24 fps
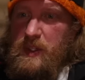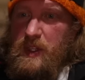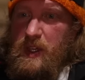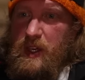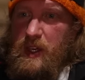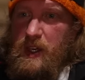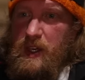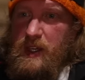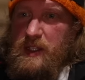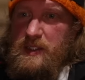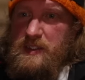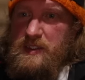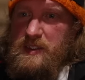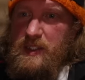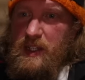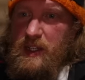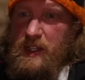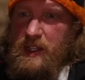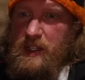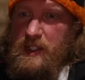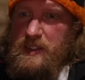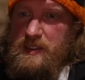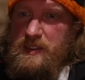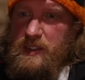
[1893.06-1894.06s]
the hot
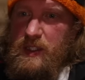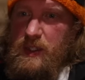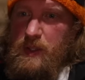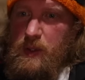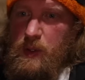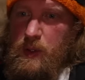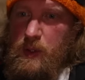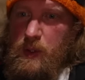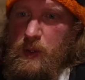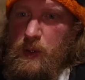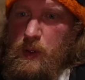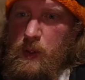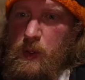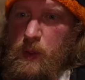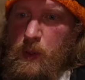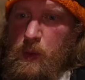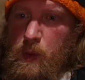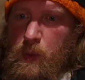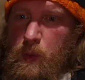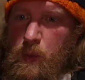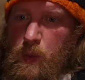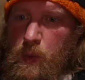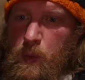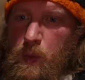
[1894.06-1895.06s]
sauce
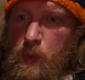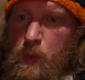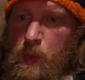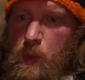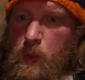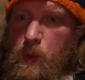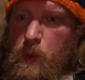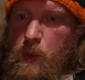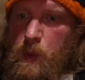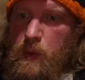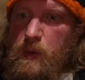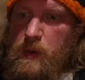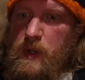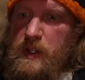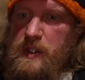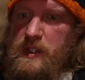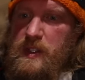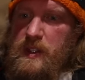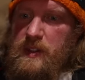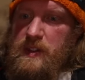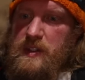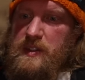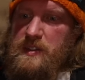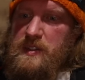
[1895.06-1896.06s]
right
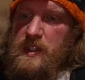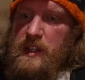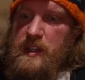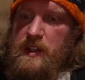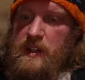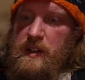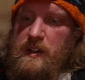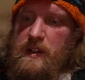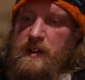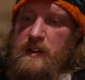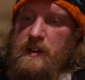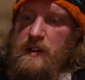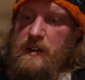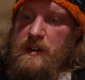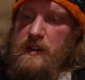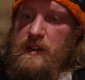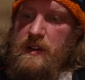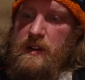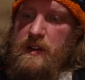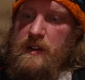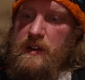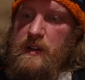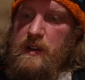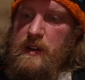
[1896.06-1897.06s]
down the center.
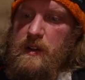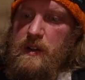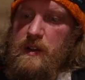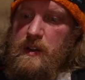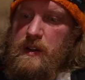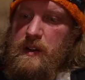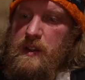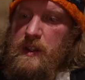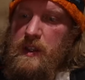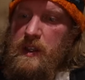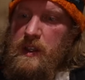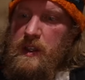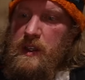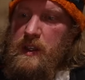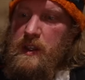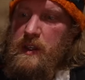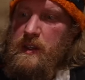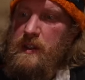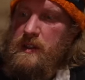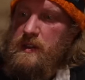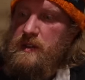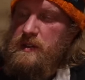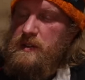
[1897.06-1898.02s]
Yeah.